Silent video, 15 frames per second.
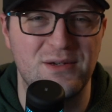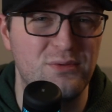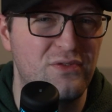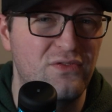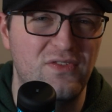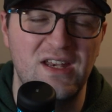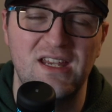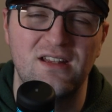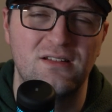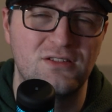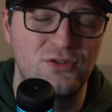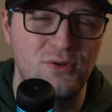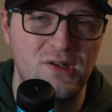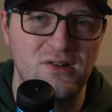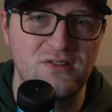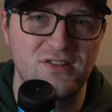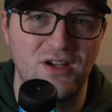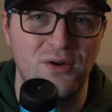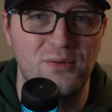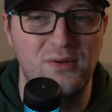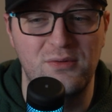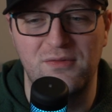It was Vini 2 years
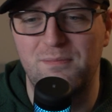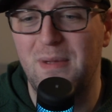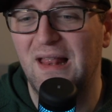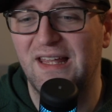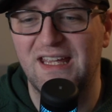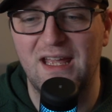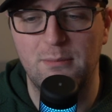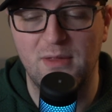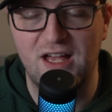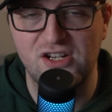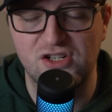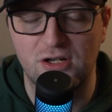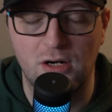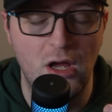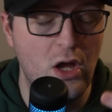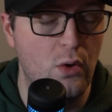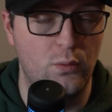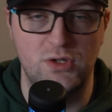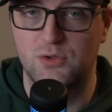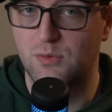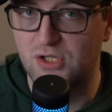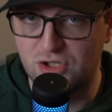ago. It was Bellingham last year,
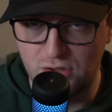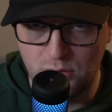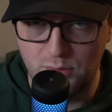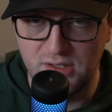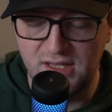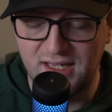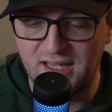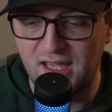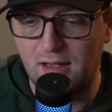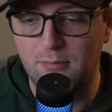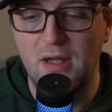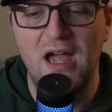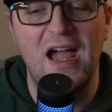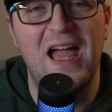which we should have won that game.